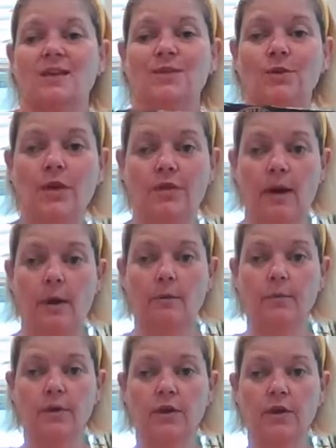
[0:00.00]
So I thought that would
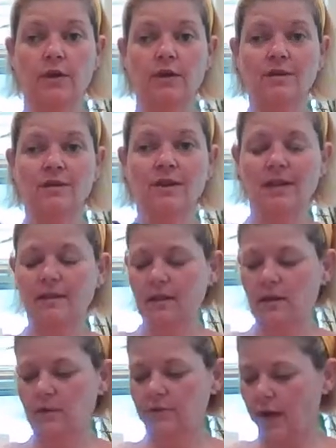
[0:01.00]
be good in there,